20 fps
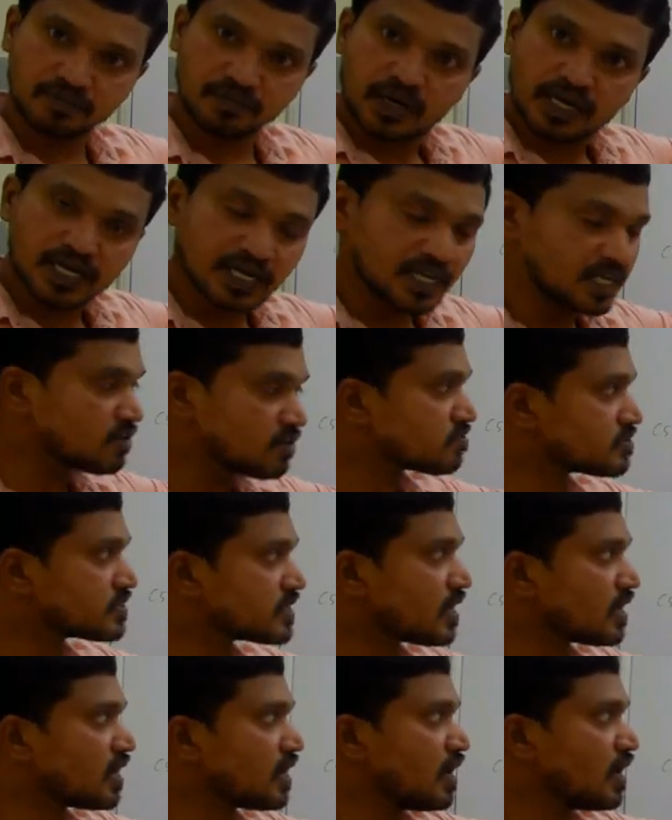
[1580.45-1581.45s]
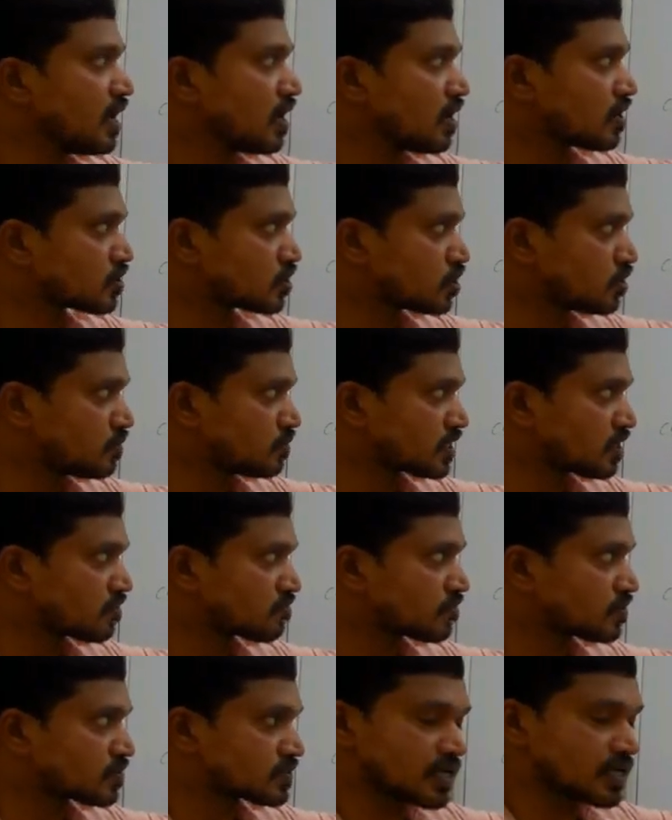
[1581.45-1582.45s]
leaves the cubital
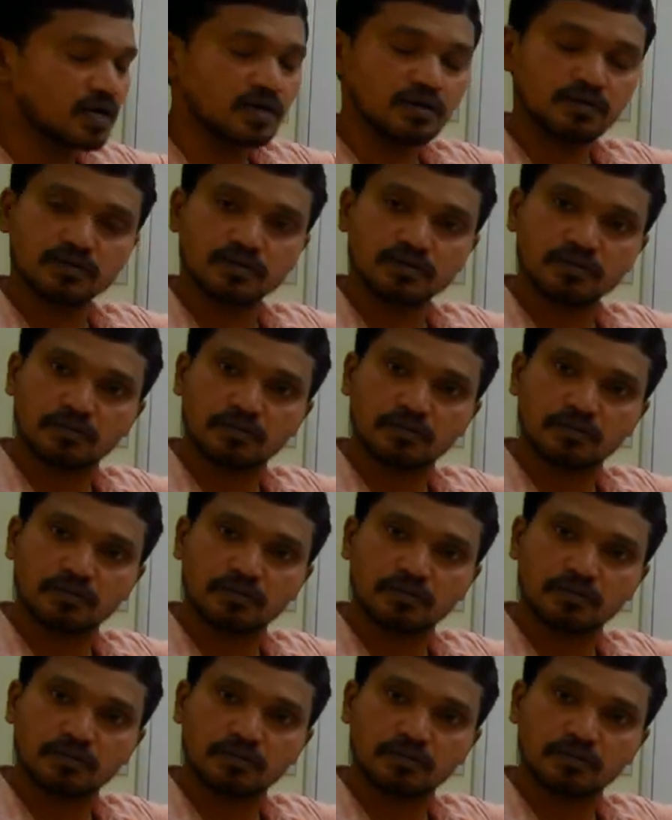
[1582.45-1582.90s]
fossa